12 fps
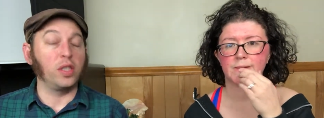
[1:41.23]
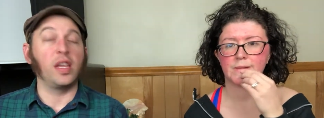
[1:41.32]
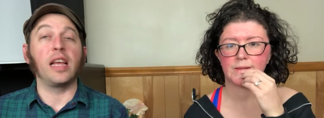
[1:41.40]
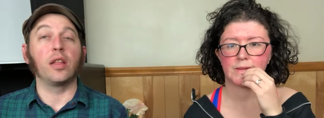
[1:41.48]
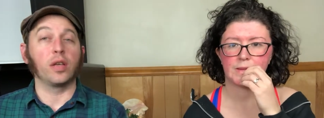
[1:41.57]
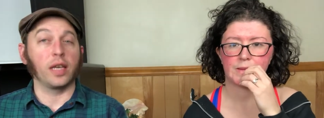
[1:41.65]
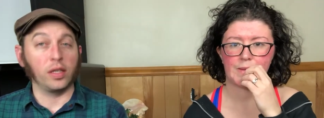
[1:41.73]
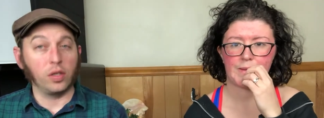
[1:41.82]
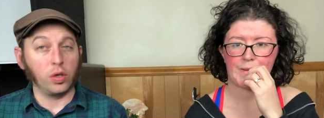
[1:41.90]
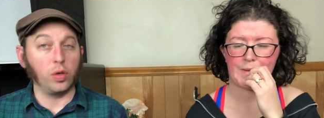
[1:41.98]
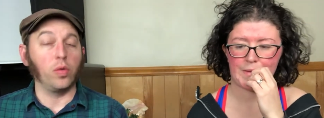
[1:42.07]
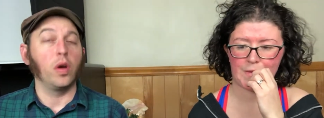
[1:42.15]
Speaker 1: is they look
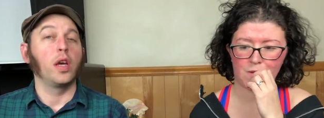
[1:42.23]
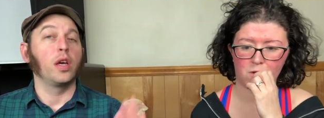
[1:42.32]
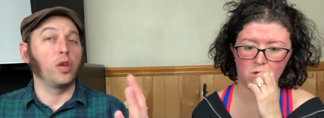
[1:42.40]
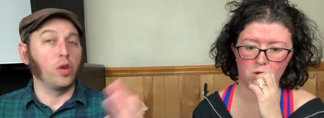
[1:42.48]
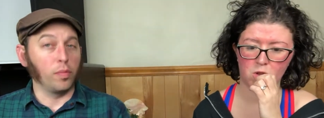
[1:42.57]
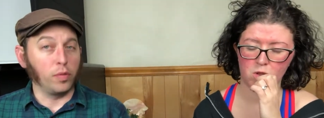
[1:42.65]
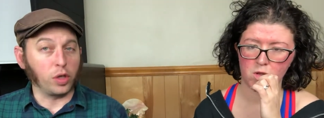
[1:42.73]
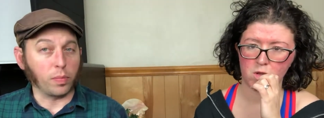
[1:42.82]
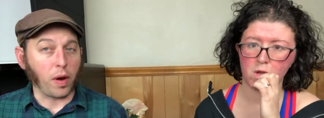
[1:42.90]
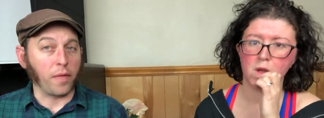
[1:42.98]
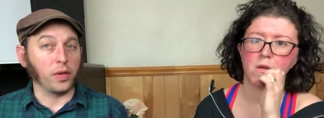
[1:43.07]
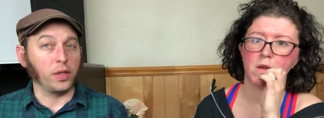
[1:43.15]
into your
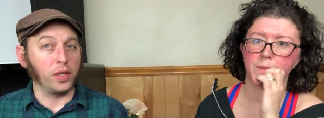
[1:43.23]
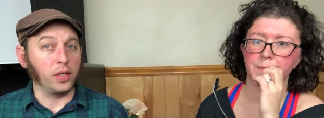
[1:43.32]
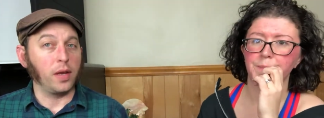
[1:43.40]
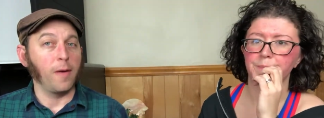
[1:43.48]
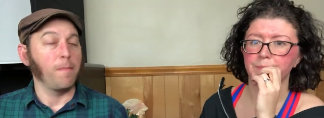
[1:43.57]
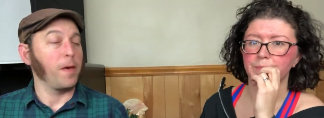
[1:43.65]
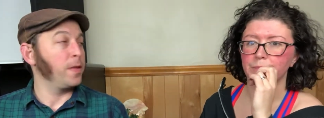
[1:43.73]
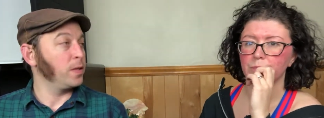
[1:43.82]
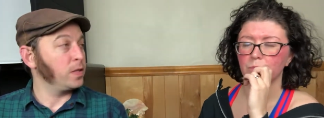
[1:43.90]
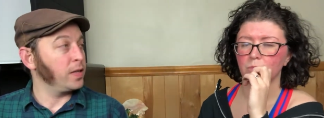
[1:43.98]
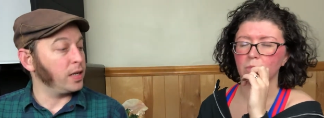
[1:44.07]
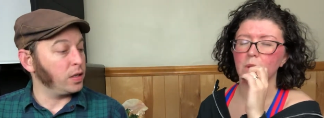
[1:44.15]
music preferences and
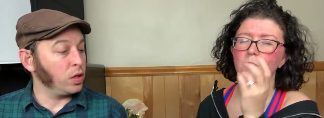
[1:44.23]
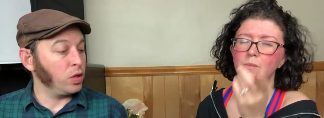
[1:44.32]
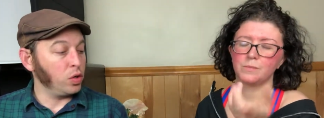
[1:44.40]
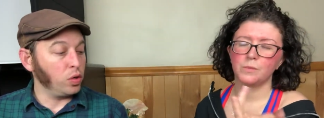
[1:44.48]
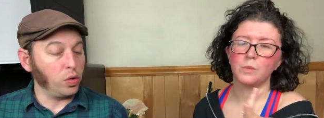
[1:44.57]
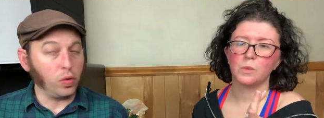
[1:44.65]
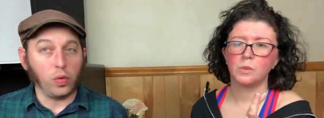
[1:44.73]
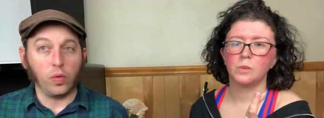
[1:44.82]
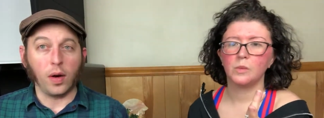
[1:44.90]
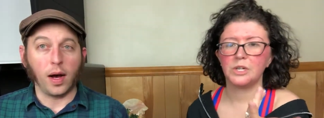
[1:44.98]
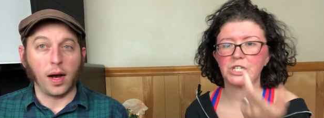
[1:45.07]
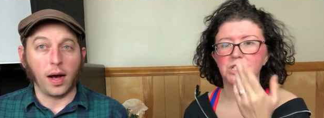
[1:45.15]
then send
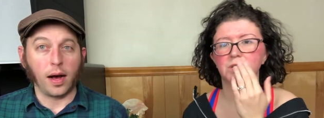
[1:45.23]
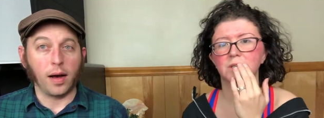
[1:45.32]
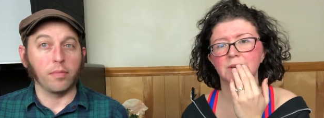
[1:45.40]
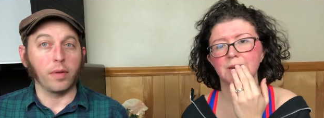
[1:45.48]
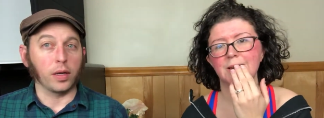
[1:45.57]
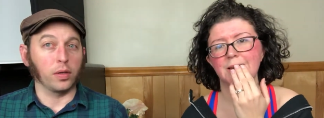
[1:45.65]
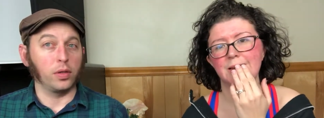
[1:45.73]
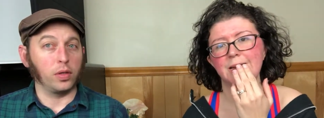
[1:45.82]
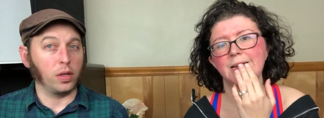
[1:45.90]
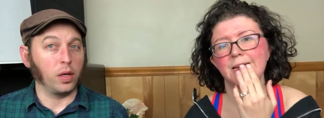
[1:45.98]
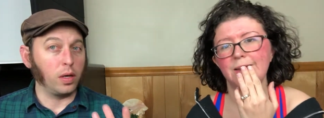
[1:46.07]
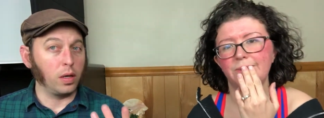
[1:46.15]
you which, uh,
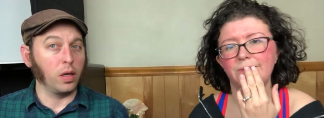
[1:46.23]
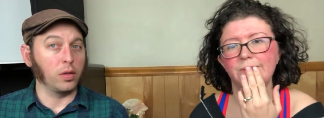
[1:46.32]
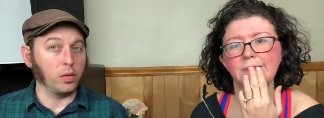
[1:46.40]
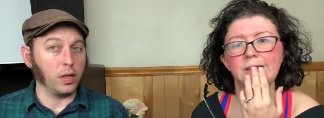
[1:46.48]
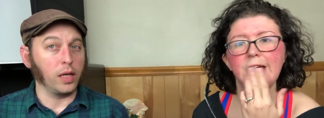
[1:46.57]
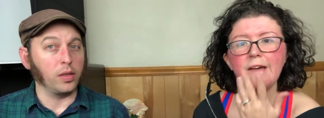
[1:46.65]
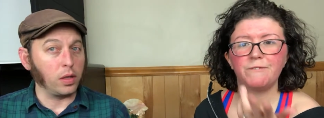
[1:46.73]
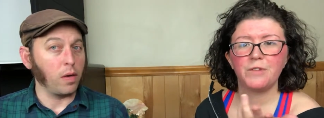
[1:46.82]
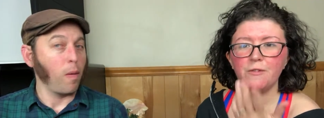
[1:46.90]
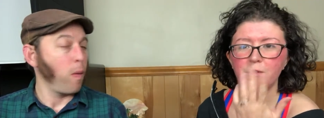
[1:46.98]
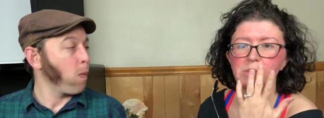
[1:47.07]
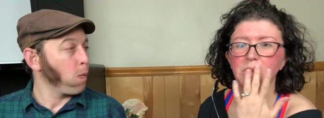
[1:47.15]
records if, along those lines. If
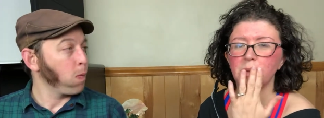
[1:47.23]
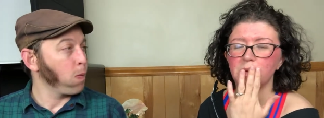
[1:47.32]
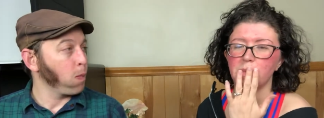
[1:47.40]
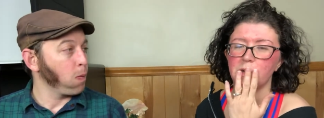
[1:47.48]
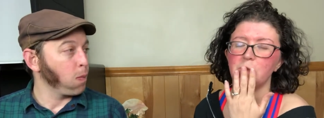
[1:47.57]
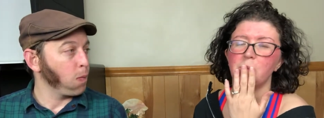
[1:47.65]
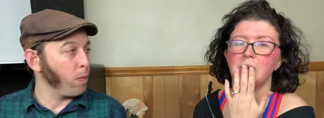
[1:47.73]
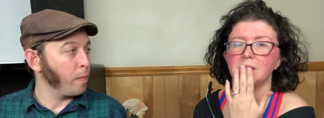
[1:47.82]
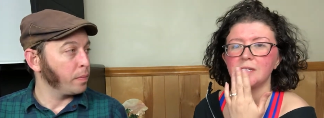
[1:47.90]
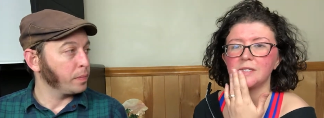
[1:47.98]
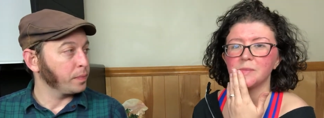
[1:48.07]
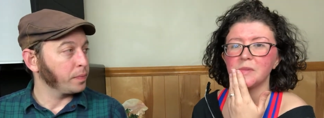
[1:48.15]
you're
Speaker 2: familiar with
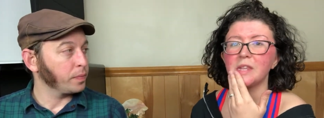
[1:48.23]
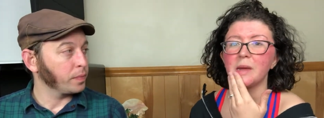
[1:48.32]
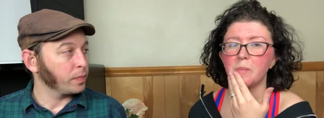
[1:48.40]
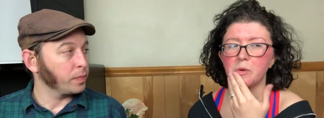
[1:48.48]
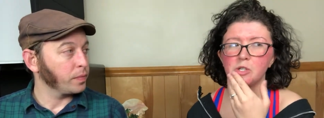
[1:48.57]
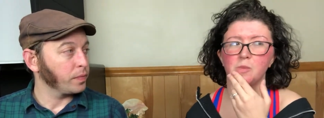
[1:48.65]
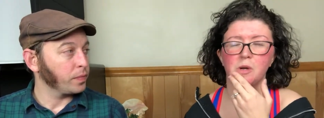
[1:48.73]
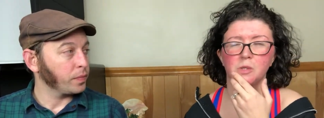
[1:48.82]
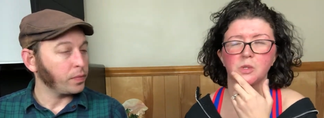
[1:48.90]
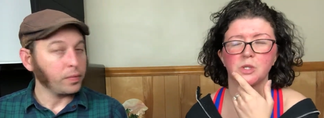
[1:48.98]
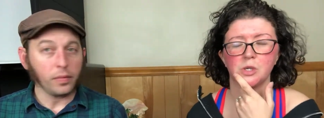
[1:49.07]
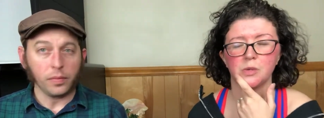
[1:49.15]
Birchbox, that's something that
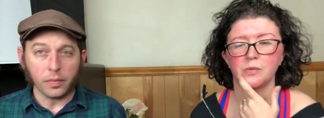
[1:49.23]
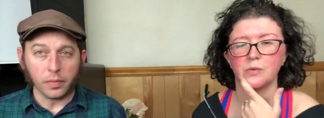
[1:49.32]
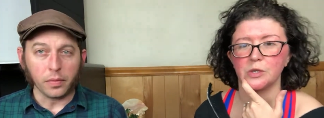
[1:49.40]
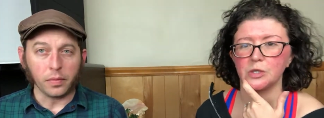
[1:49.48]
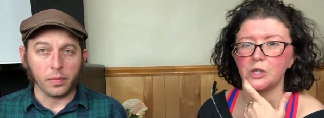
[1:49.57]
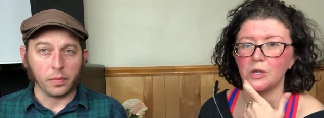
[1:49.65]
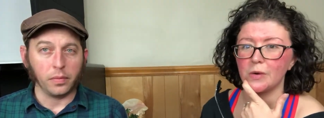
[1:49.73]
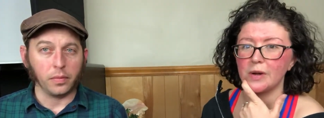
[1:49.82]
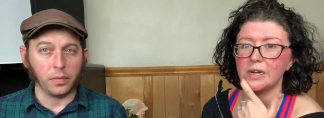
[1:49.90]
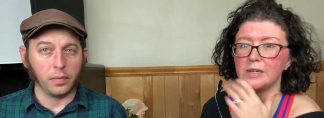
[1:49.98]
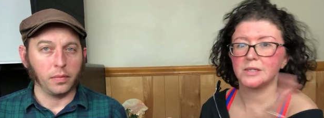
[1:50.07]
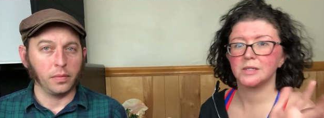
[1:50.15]
Birchbox was known for is
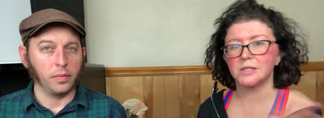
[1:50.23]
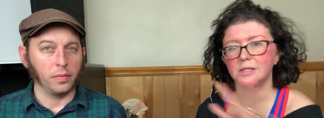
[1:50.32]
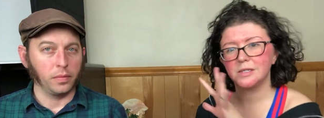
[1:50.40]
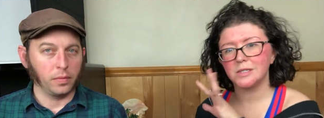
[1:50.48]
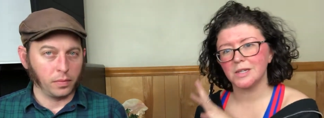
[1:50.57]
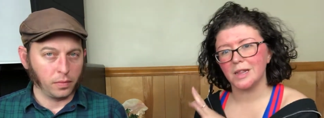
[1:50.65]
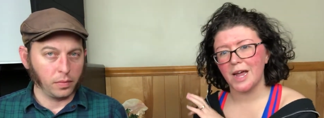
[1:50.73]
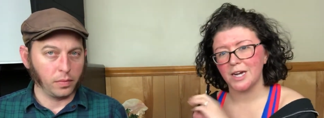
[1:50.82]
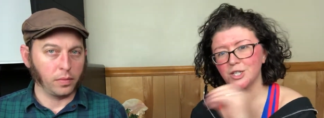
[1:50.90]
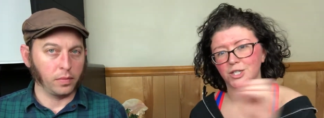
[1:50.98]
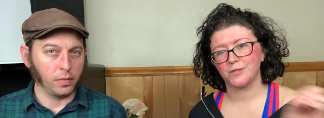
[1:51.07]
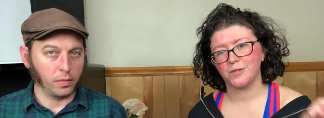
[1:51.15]
curating
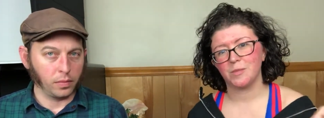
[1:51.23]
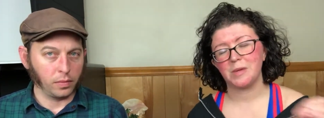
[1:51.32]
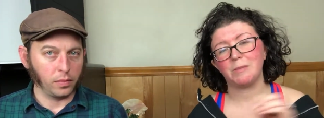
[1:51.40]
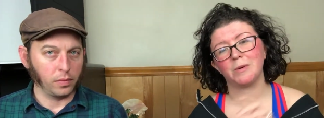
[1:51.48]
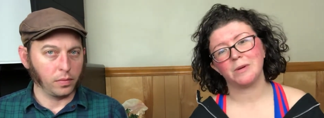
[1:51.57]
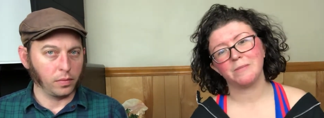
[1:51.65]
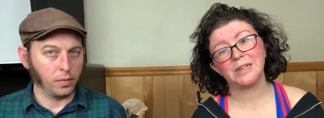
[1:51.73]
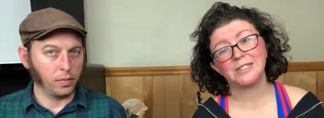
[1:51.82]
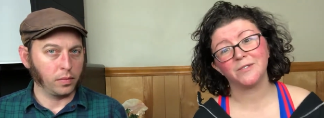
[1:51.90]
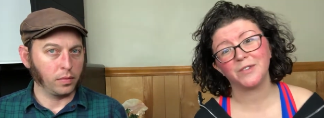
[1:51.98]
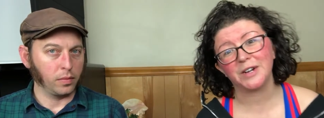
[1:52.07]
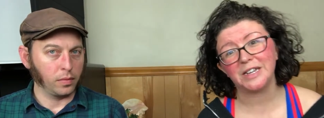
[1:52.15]
selections for people. It
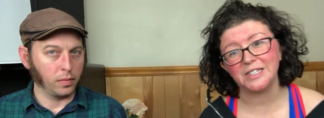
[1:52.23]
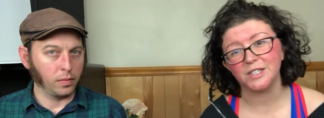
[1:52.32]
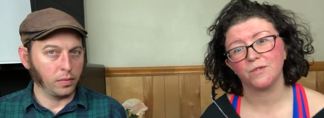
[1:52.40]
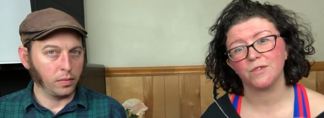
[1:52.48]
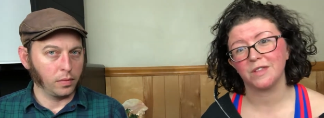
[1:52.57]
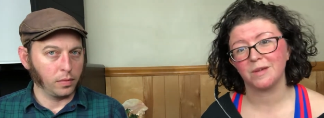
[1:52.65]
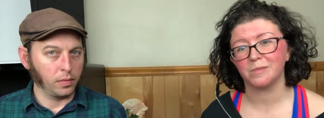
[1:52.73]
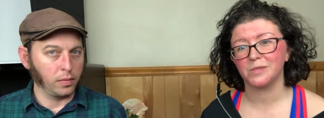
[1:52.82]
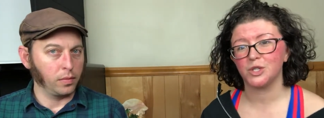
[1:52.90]
makes it very easy for them